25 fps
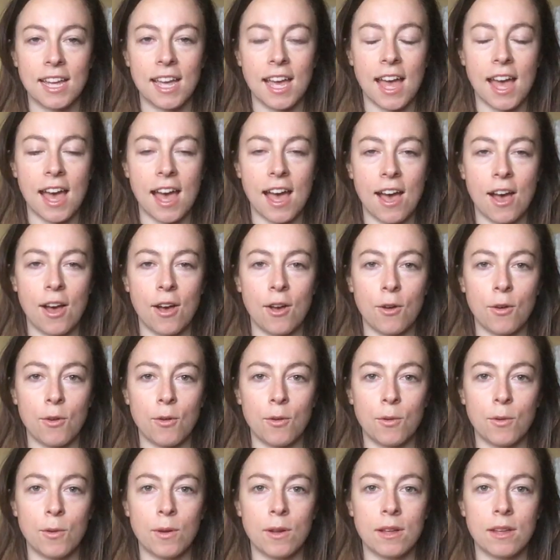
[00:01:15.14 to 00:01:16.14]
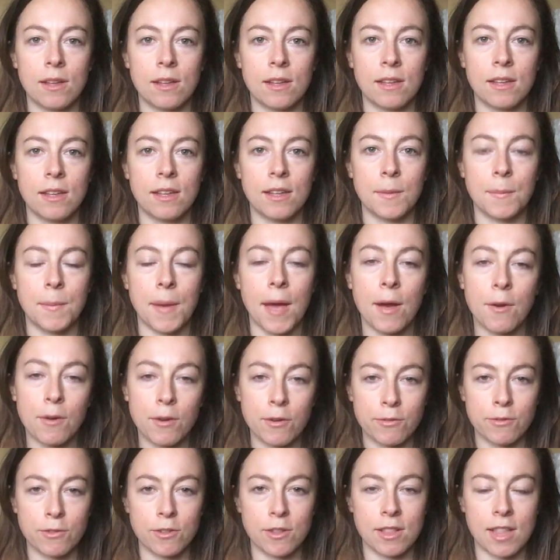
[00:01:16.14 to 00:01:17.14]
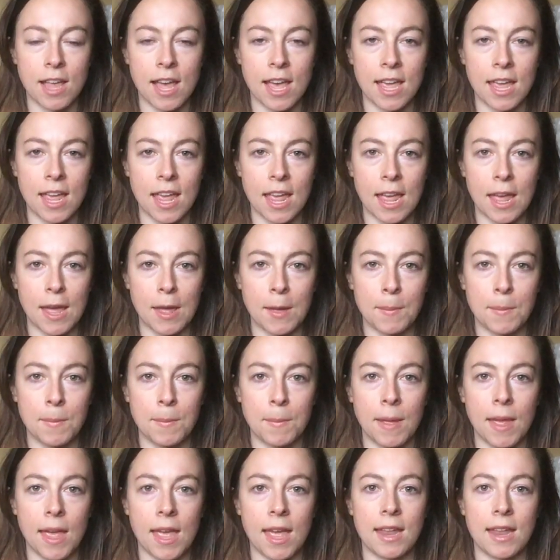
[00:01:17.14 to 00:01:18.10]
how powerful I am